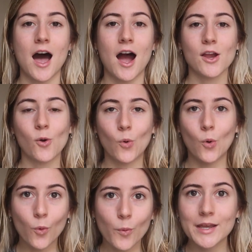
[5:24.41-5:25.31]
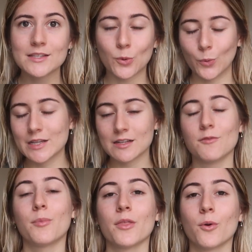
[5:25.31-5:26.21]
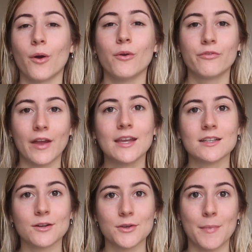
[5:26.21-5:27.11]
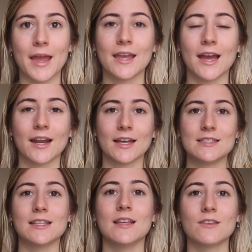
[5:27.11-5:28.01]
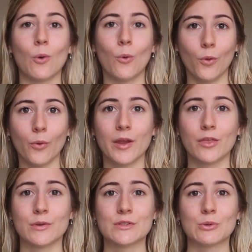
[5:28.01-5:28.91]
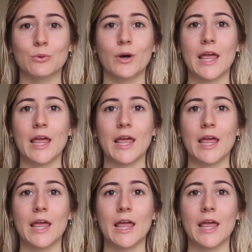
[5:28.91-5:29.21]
I always live by the quote, fake it till you make it, and I did this all the way through school.